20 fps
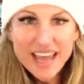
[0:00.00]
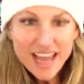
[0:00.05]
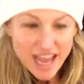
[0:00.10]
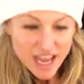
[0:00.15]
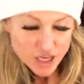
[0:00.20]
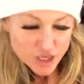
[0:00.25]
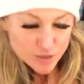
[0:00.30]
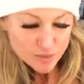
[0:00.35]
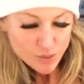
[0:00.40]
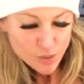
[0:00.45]

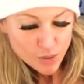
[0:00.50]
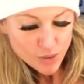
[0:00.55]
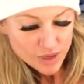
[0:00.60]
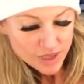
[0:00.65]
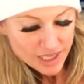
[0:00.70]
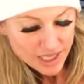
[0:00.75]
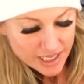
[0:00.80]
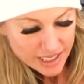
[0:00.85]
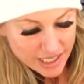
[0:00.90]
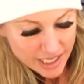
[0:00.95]
and you pour
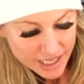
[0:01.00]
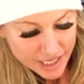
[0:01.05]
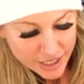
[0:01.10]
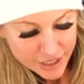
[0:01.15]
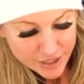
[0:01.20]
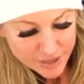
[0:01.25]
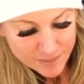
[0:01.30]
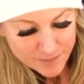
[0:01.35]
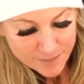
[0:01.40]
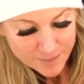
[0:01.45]
it in
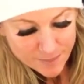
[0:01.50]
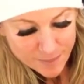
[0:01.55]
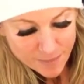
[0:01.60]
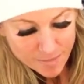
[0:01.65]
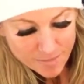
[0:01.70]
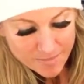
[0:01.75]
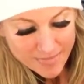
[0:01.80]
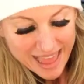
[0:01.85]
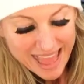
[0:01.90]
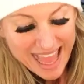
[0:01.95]
here.
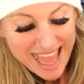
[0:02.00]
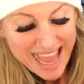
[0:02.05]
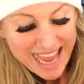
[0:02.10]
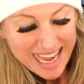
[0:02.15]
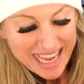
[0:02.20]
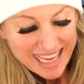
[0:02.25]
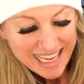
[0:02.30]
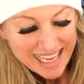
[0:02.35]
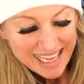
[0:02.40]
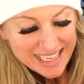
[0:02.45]

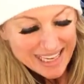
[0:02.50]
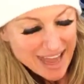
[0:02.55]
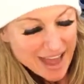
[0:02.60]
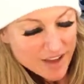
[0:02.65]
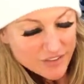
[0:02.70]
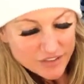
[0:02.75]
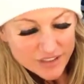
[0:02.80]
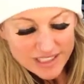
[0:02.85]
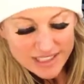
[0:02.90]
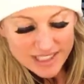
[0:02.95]
And
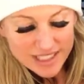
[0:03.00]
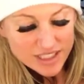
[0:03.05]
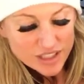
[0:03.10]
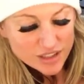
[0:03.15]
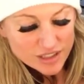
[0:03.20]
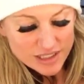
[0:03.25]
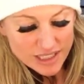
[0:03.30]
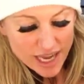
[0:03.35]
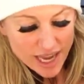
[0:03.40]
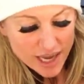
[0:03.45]
every
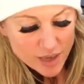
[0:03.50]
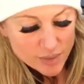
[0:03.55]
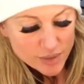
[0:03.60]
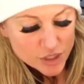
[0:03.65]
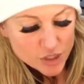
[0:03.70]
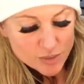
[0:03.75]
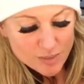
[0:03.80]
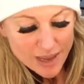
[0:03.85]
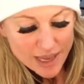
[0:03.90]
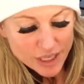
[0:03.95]
single day when
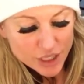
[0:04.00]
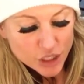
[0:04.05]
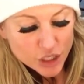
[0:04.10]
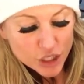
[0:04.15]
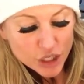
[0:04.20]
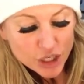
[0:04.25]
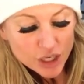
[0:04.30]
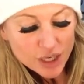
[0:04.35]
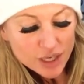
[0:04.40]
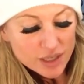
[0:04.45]
you make
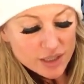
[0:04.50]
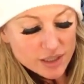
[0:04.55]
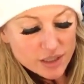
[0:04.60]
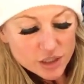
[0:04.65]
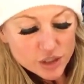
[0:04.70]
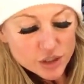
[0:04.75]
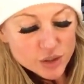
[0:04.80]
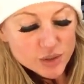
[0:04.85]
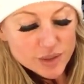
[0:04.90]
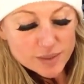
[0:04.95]
your
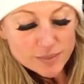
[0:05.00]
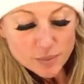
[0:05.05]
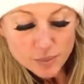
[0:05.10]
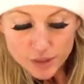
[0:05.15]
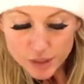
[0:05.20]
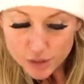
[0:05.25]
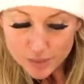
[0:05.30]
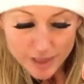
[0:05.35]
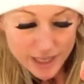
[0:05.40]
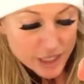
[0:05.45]

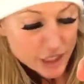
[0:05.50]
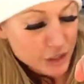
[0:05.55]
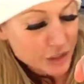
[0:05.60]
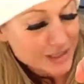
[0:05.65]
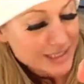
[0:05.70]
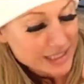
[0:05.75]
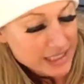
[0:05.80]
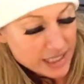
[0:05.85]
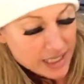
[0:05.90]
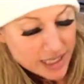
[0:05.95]

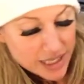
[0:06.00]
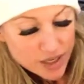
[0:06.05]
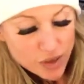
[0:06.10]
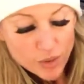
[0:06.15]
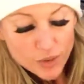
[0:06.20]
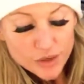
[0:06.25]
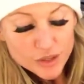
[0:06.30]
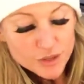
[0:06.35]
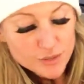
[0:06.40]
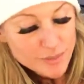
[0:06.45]
tea
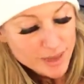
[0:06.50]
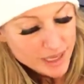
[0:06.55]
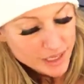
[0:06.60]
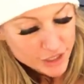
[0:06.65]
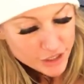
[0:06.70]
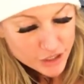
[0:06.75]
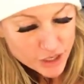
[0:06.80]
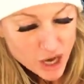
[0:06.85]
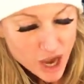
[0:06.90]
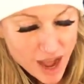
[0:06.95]
or you make
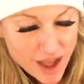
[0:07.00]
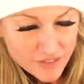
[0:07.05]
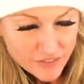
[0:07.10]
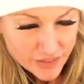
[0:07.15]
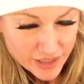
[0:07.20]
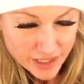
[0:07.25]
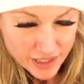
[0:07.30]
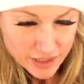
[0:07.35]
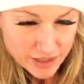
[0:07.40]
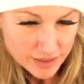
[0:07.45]
your
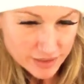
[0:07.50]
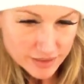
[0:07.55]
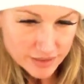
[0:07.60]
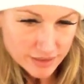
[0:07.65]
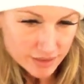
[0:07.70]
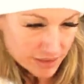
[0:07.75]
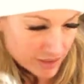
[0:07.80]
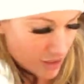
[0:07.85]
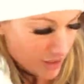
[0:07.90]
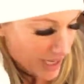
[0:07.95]
coffee,
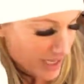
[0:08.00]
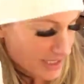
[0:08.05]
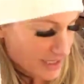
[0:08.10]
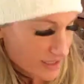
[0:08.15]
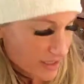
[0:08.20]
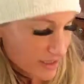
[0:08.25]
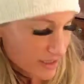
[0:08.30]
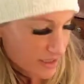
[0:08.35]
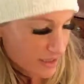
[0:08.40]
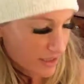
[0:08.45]
okay,
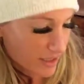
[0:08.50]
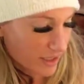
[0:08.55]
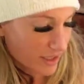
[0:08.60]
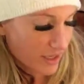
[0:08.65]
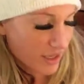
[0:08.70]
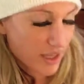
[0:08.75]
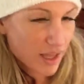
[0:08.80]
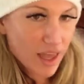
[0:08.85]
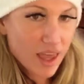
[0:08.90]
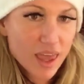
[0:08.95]
seriously,
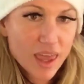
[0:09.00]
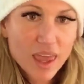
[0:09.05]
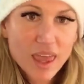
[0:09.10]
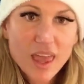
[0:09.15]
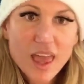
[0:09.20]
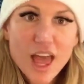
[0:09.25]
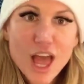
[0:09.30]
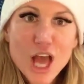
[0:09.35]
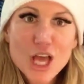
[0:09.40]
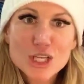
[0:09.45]

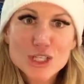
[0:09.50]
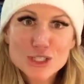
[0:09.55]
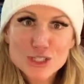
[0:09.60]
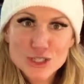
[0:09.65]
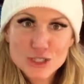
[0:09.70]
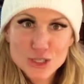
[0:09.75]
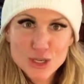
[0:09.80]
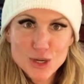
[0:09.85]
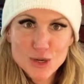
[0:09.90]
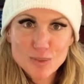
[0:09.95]

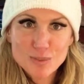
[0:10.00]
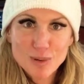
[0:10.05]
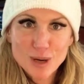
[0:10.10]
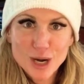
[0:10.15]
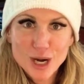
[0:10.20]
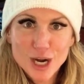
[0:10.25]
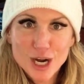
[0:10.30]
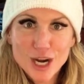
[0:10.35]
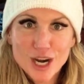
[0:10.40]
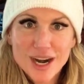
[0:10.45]

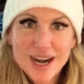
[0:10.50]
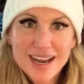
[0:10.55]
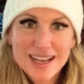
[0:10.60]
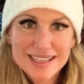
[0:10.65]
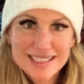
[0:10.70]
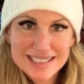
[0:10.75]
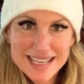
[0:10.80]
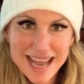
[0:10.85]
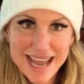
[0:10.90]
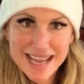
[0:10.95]
super
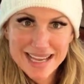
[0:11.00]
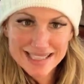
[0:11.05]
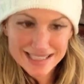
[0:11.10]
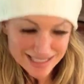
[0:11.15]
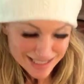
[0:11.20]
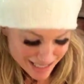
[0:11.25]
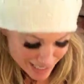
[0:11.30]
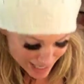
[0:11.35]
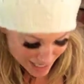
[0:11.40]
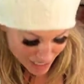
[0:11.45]

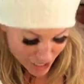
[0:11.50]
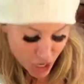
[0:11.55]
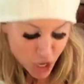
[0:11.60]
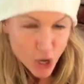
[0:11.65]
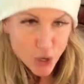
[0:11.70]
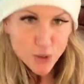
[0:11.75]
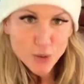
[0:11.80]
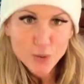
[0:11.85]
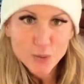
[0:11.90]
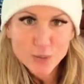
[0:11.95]
tasty,
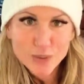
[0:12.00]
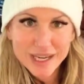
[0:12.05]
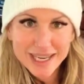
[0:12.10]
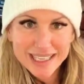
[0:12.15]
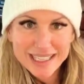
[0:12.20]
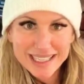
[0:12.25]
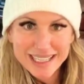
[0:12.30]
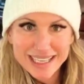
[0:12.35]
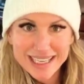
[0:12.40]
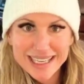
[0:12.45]

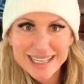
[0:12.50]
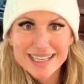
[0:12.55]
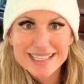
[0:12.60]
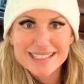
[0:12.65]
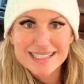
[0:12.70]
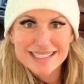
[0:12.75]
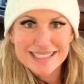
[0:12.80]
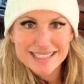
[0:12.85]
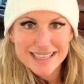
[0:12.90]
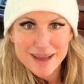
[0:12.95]
really
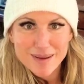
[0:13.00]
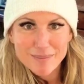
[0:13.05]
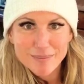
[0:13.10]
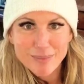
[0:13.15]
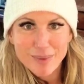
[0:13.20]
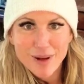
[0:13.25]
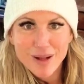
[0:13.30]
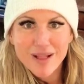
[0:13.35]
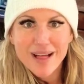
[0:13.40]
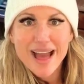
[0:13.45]

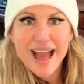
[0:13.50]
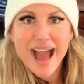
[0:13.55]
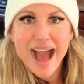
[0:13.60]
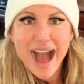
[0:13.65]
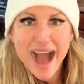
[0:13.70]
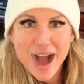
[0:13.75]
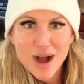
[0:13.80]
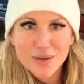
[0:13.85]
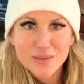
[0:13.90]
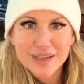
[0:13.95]
simple.
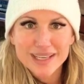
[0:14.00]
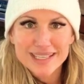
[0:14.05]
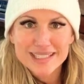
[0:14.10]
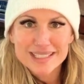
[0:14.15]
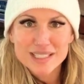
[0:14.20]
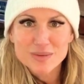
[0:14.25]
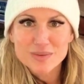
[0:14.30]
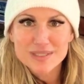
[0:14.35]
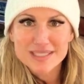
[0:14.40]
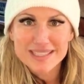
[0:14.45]
How
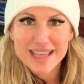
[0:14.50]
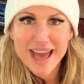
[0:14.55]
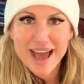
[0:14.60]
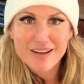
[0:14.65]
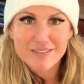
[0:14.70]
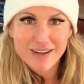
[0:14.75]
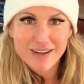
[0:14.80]
easy was that,